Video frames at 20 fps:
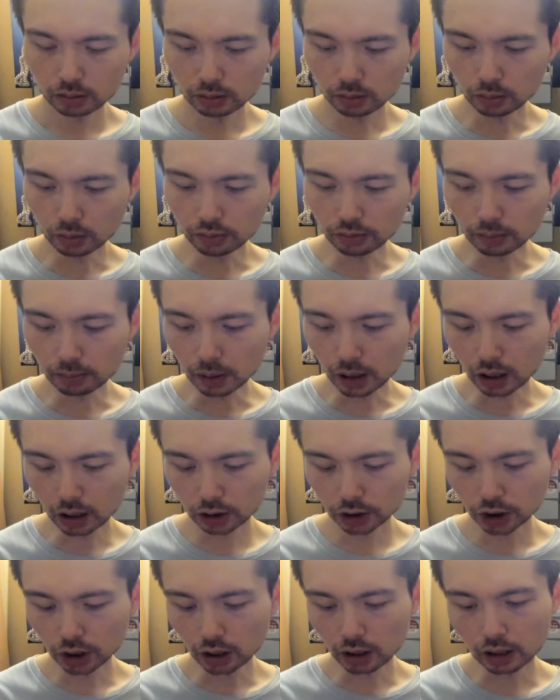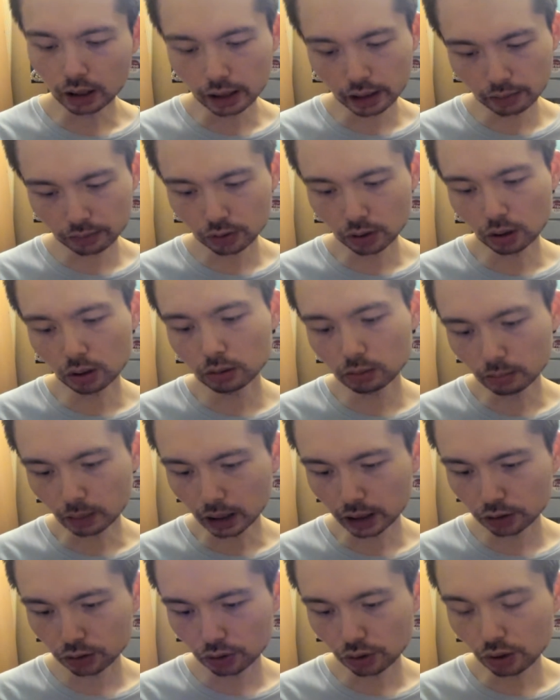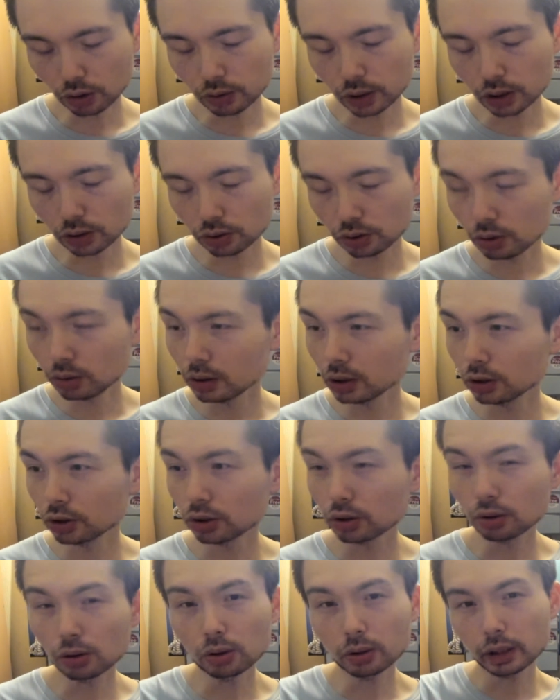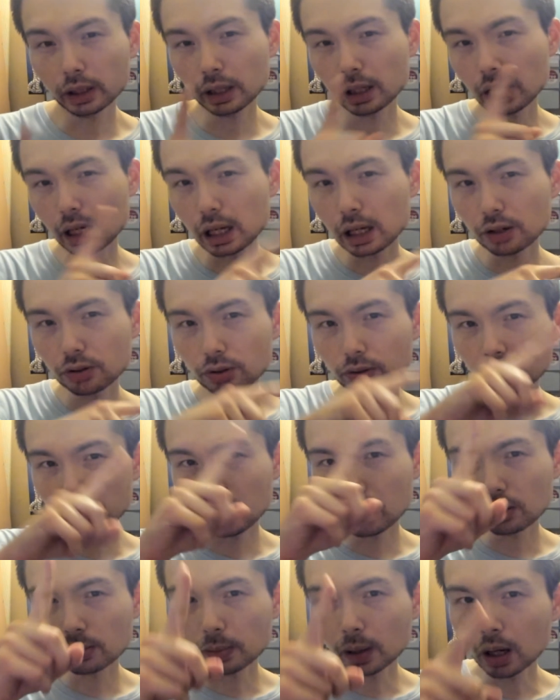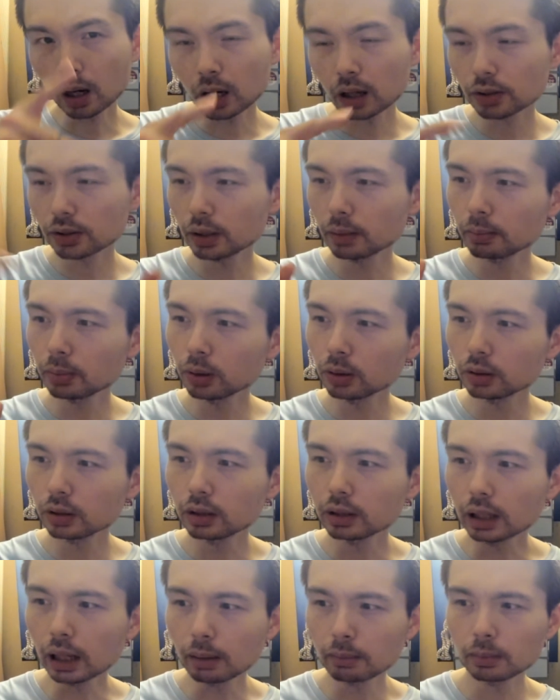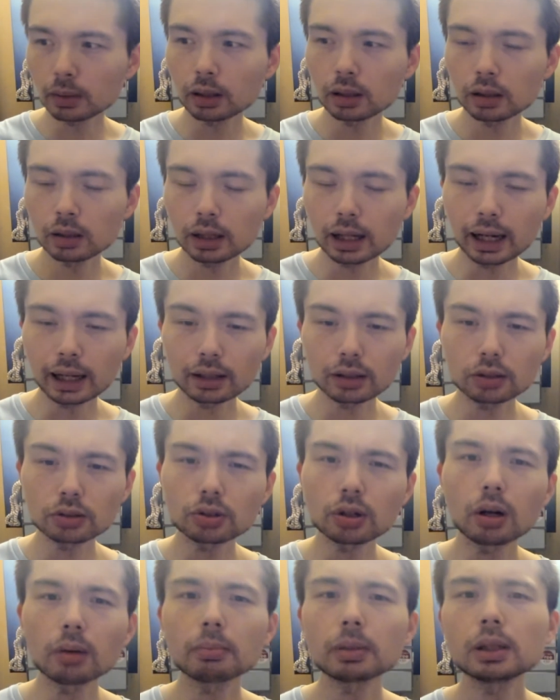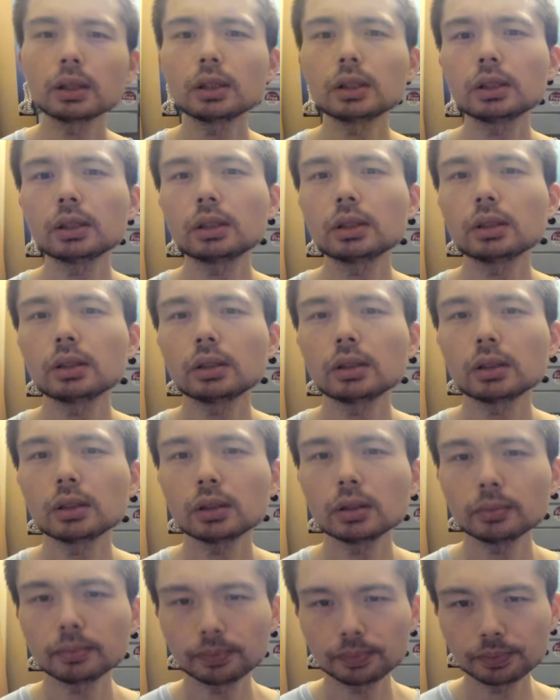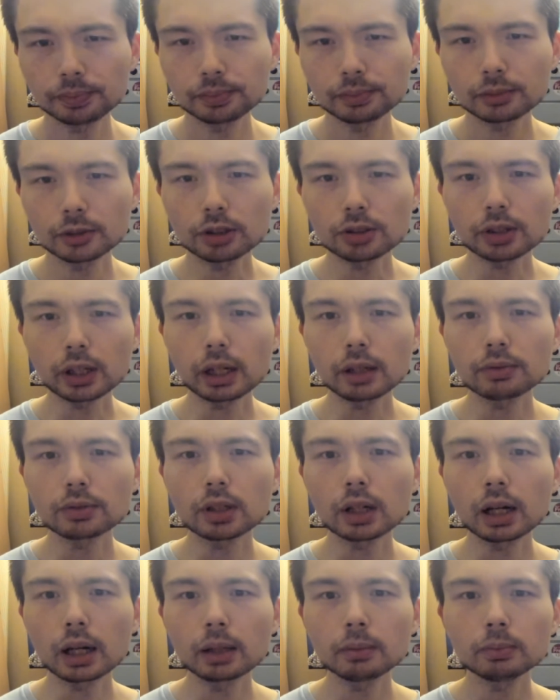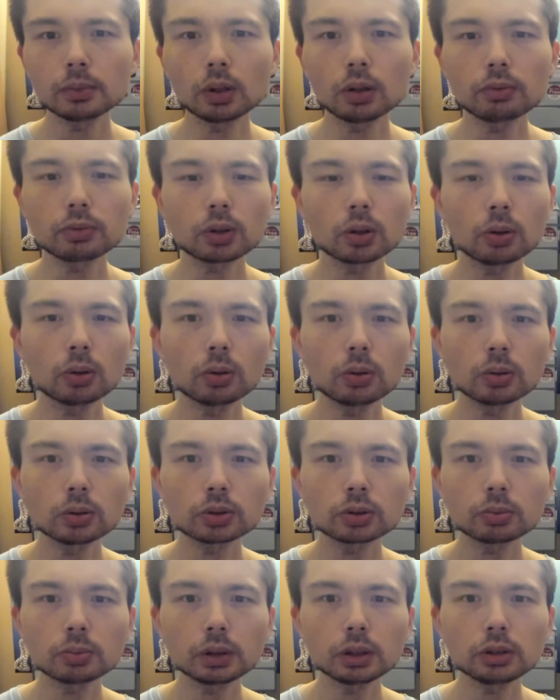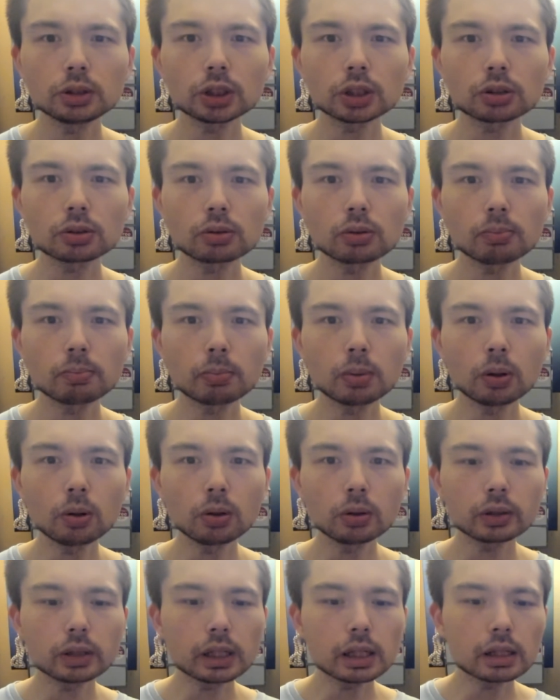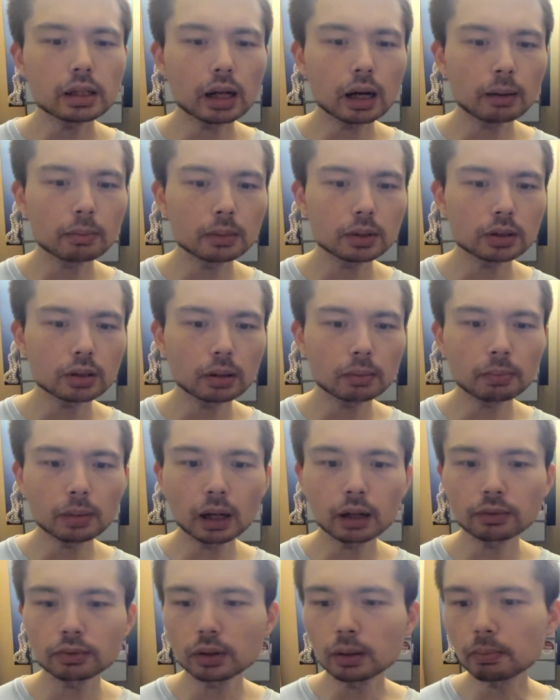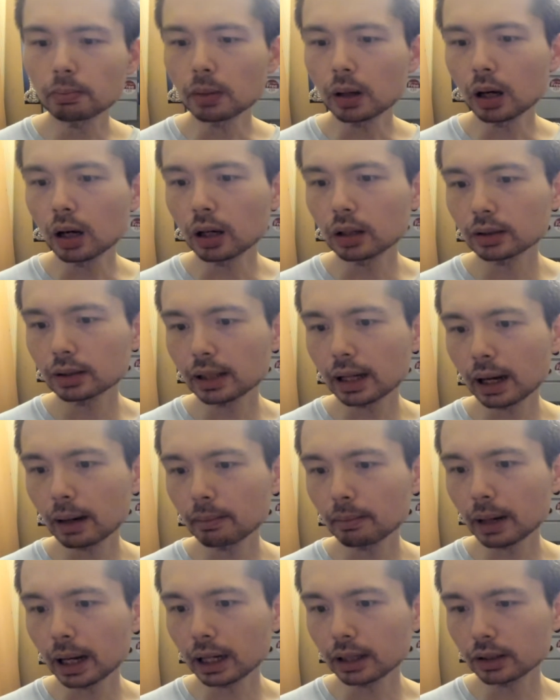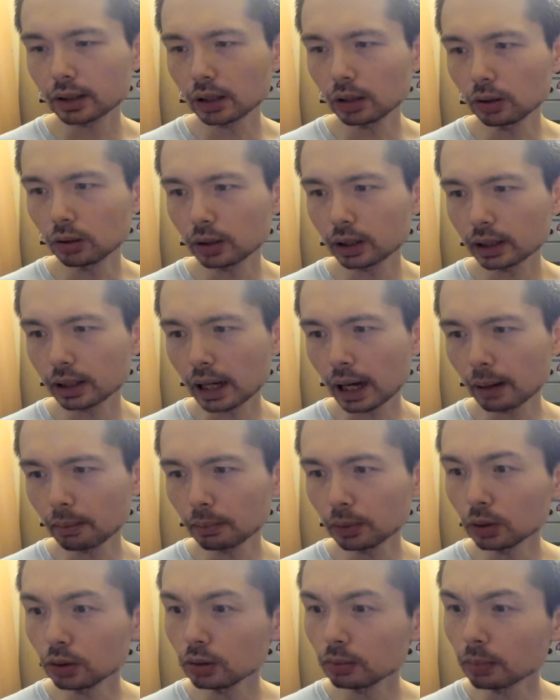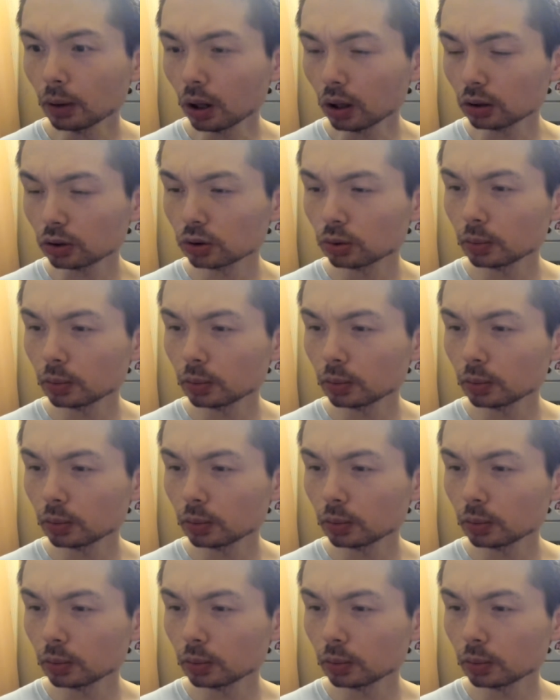With a bar chart, I have told my students you can just look at each of these bars and put the number at the top. To save time, of course, we just put the numbers above the bars that matter. Look at that blue box.